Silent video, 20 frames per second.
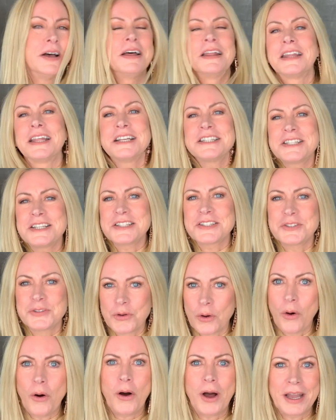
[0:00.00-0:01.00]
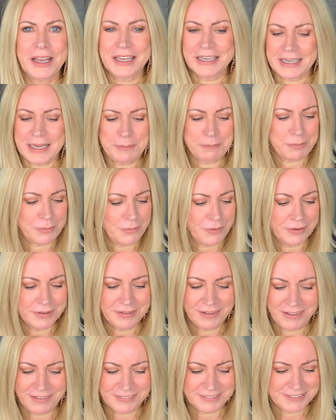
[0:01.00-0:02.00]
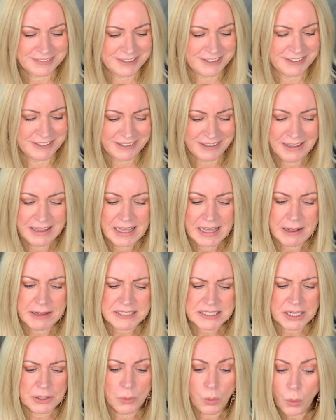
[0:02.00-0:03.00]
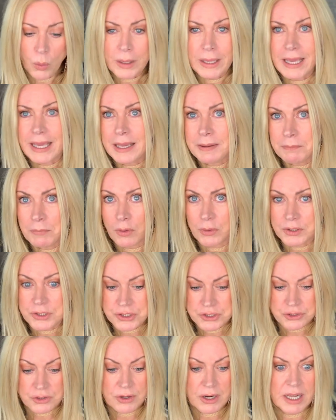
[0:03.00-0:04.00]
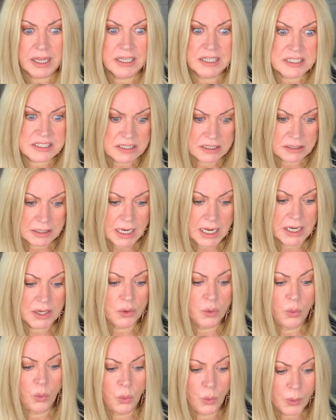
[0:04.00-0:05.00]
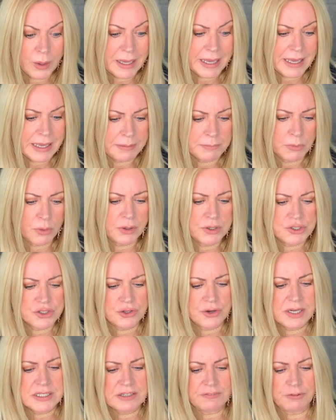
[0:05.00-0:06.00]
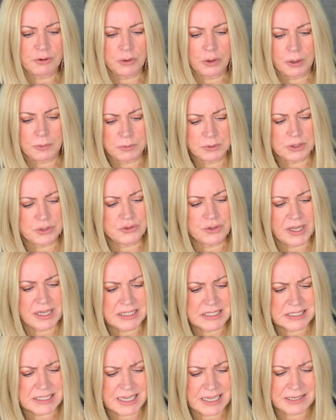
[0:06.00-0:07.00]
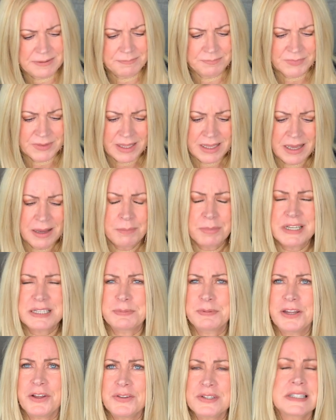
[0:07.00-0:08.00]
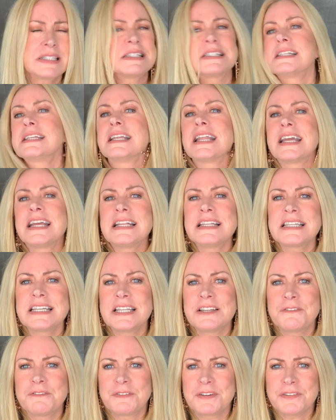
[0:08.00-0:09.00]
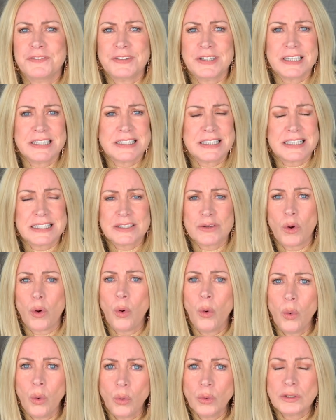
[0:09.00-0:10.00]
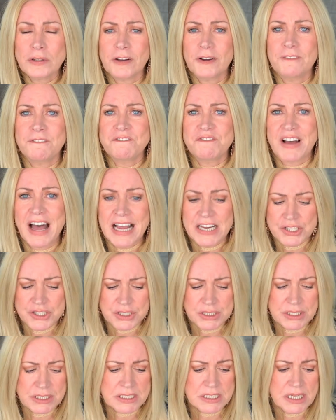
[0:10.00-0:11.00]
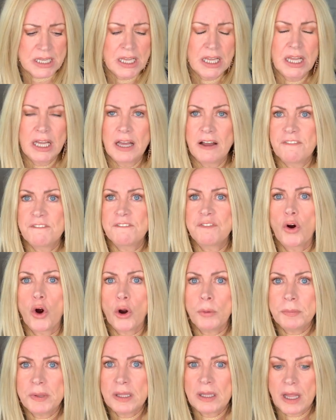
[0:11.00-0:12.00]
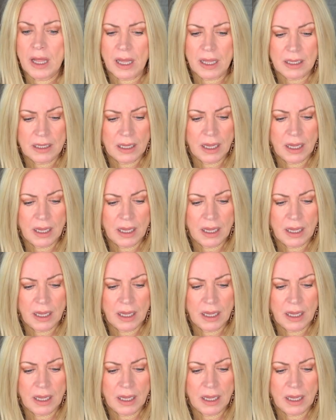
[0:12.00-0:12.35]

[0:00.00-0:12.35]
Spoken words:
This is not a great product. It's an okay moisturizer, an okay moisturizer for normal to dry skin, but it's been out since the 1950s. It's old fashioned formula,